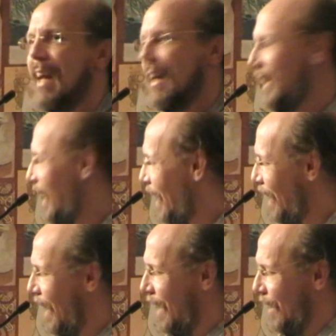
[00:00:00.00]
and then
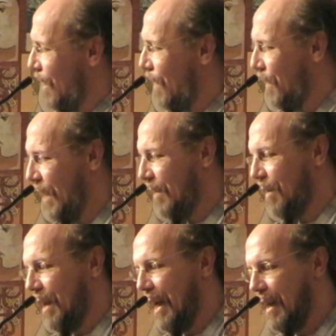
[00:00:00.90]
I got it
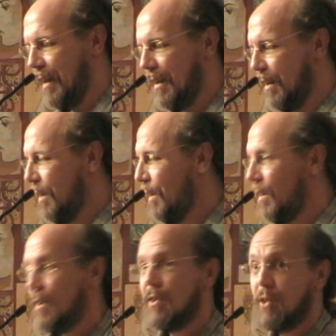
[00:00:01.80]
authenticated,
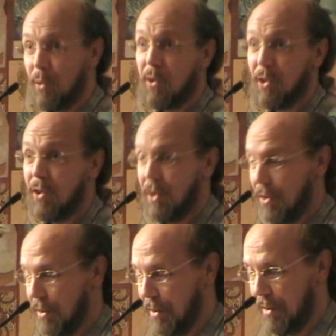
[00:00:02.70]
so it's
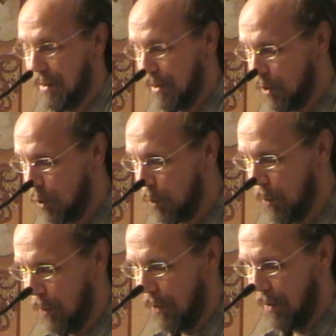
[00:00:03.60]
it's true.